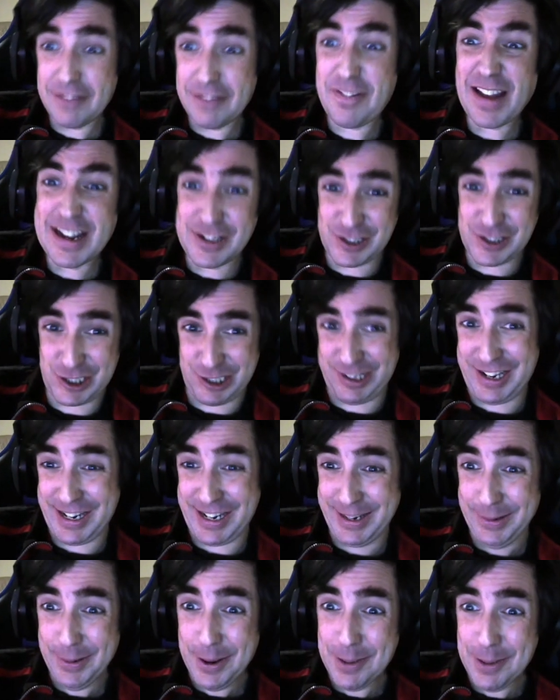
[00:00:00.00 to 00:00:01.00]

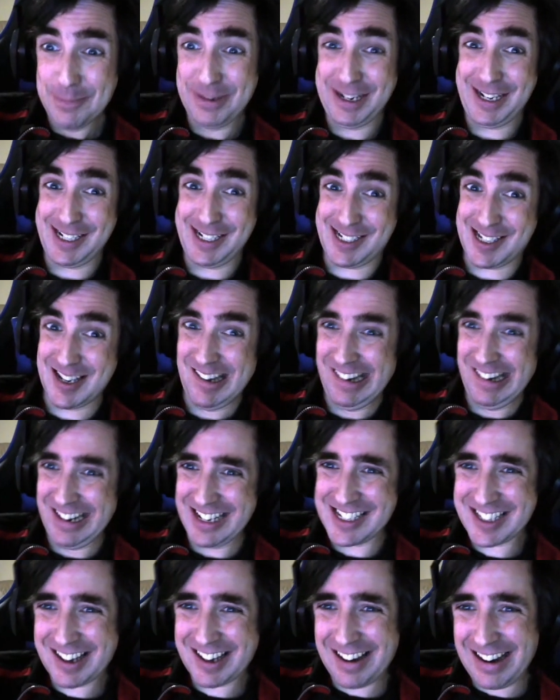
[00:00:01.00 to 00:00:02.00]
eventually," but
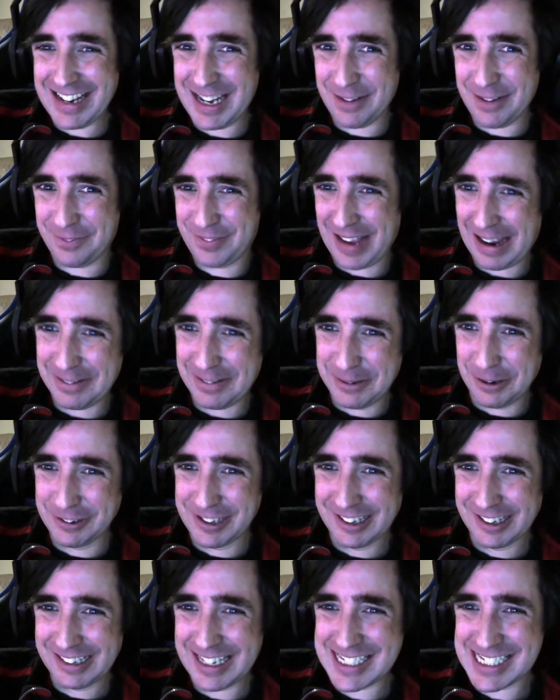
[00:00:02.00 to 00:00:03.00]
it's kind of down
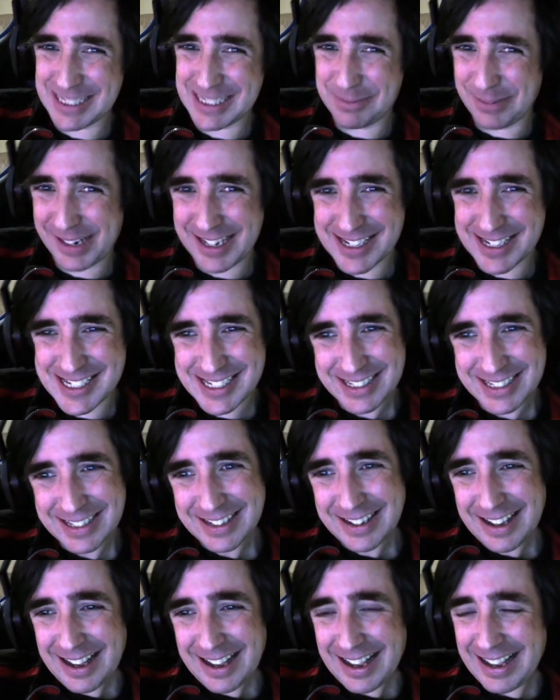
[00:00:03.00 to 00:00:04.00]
on the list because
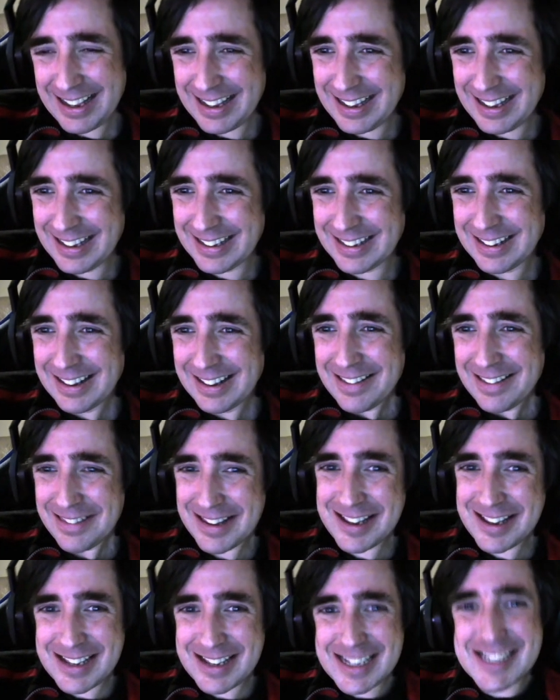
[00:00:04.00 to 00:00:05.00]

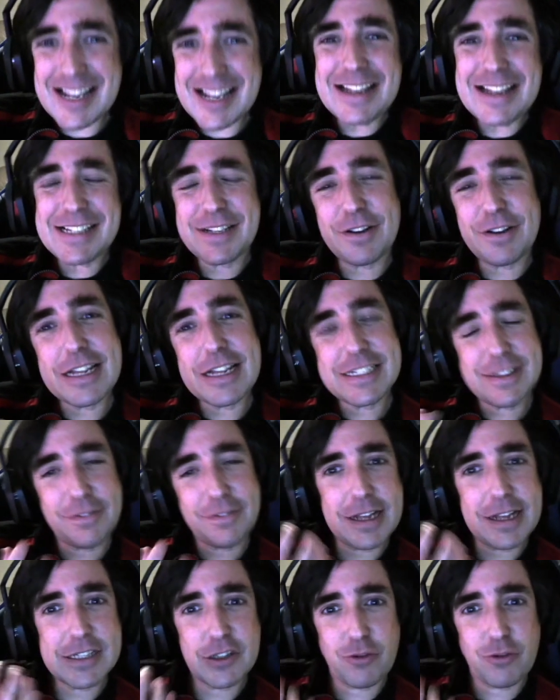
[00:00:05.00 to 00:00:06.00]

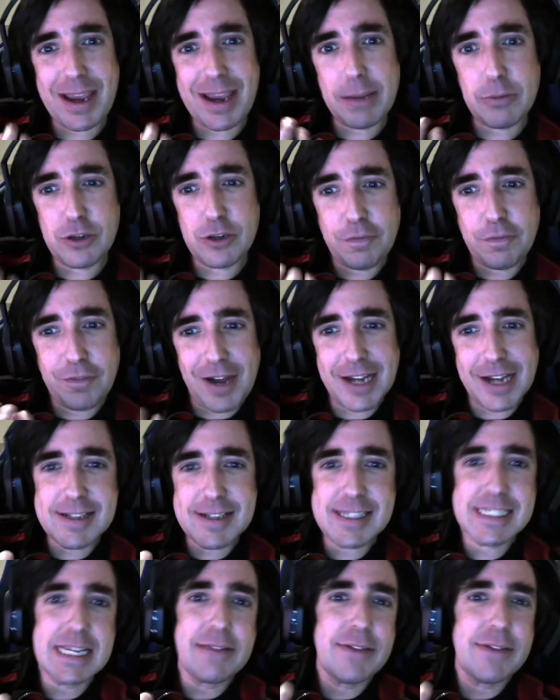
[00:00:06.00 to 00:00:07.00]
it's great when you find
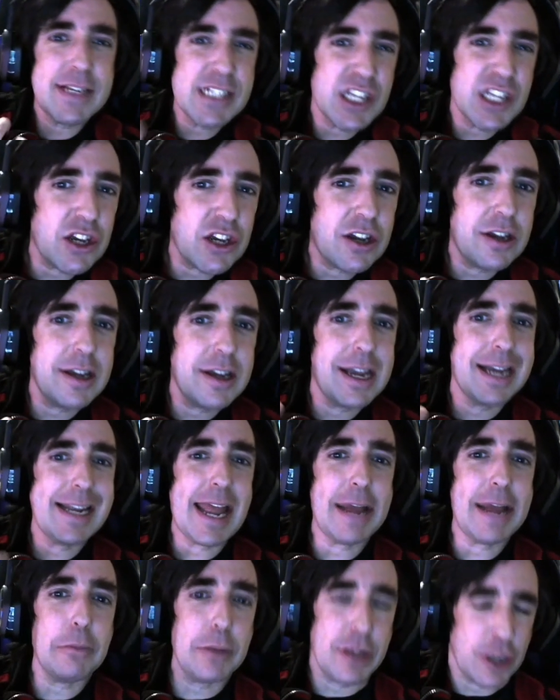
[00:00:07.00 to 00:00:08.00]
a series that you can
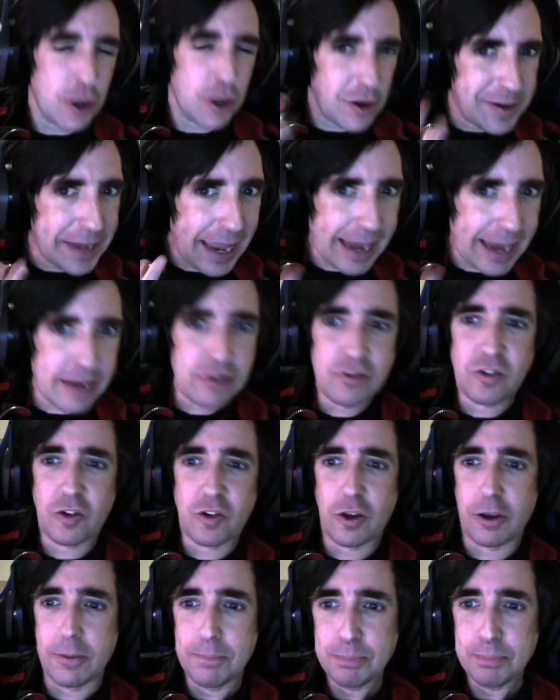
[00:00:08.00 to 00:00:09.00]
connect with, you can get
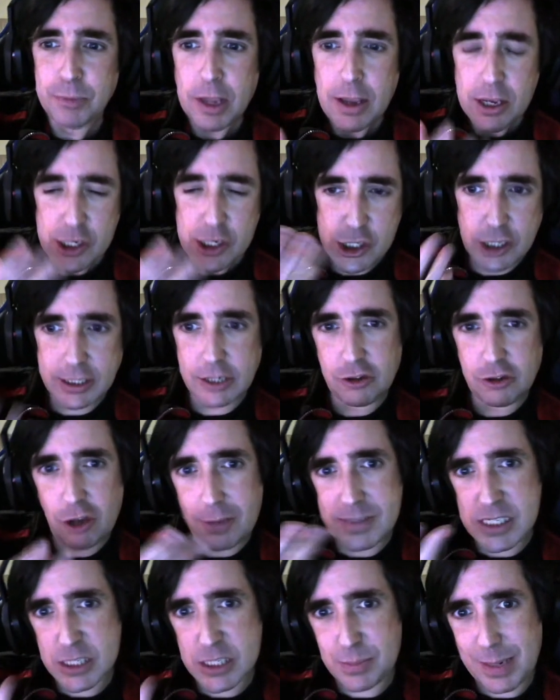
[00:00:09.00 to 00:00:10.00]
into. Certainly in
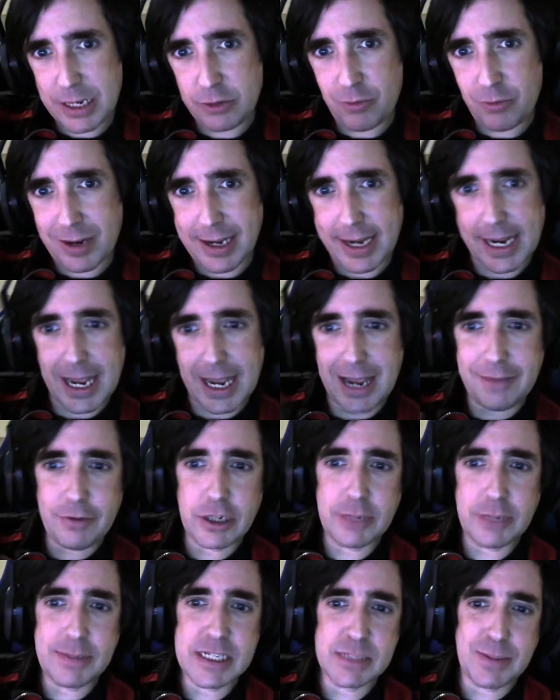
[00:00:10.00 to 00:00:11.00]
terms of speedrunning, I've
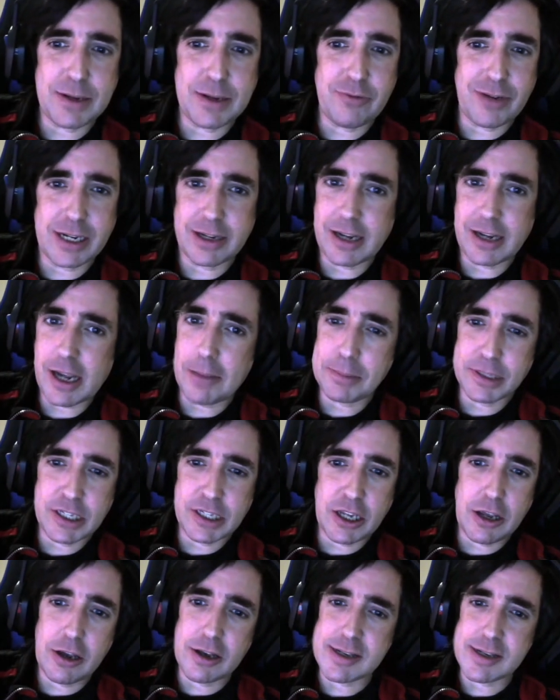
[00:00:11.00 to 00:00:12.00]
only been speedrunning a couple
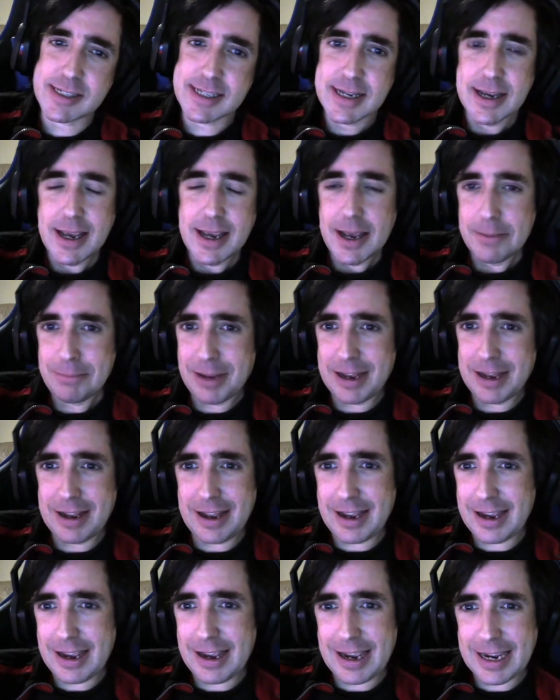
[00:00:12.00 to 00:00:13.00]
of years, but
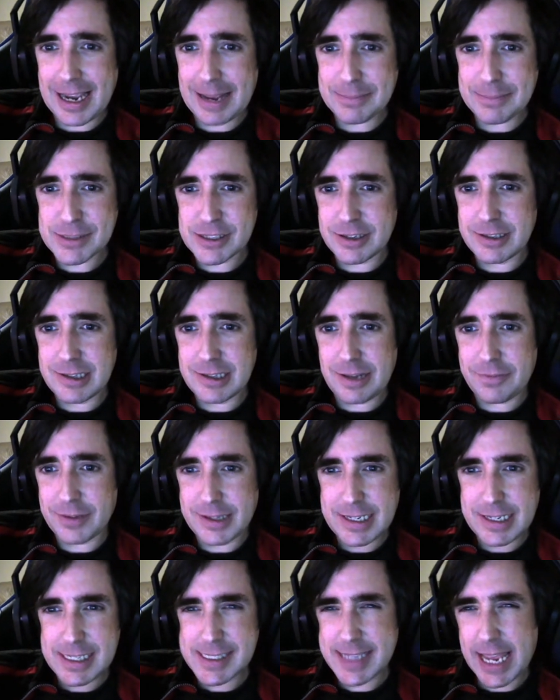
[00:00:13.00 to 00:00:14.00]
I absolutely love
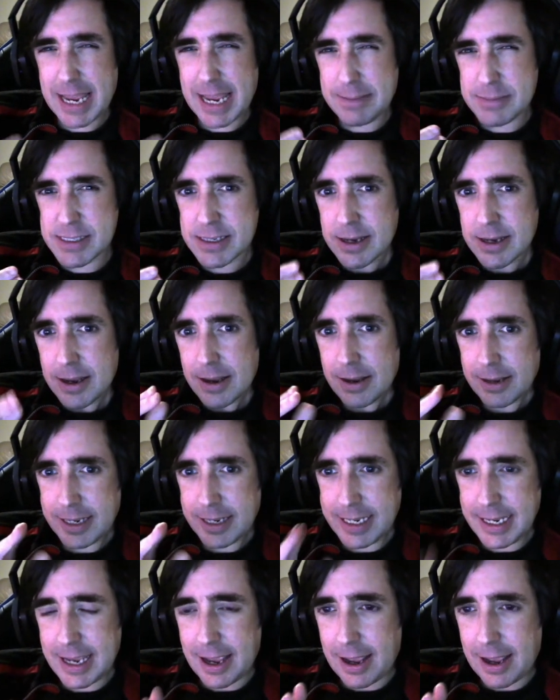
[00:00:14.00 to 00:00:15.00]
them. These games
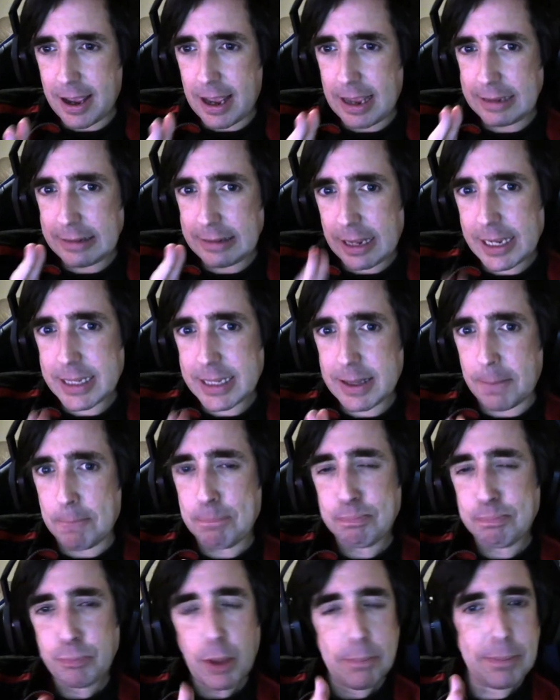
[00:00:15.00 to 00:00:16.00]
here, I like them
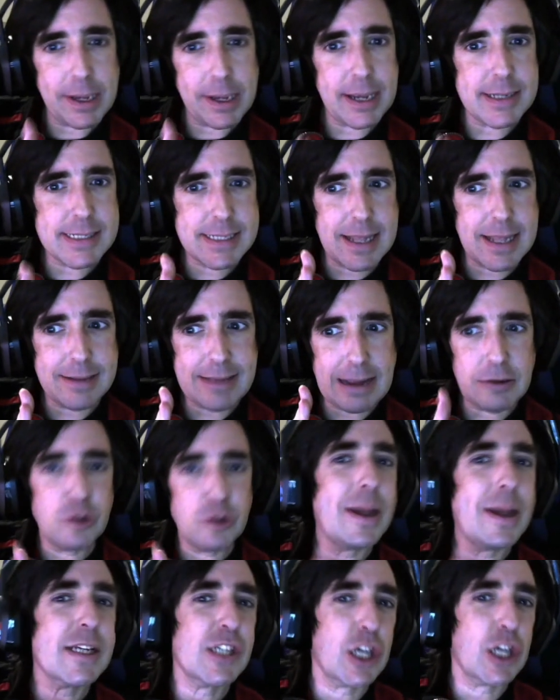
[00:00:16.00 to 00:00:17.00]
because they're down
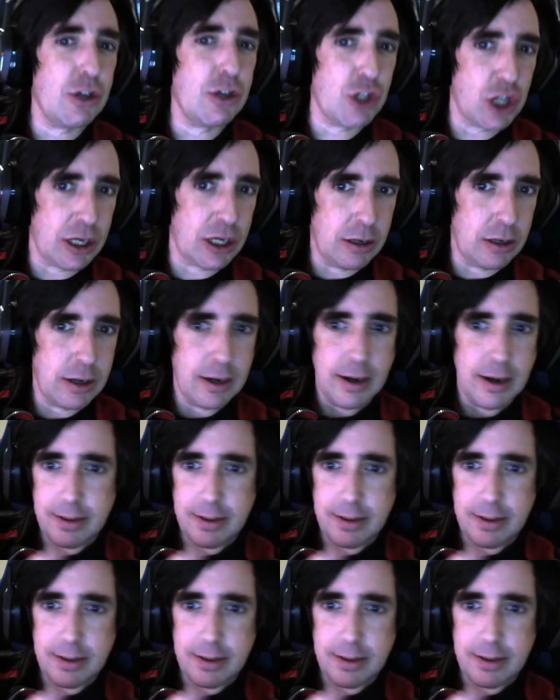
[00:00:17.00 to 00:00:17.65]
to execution.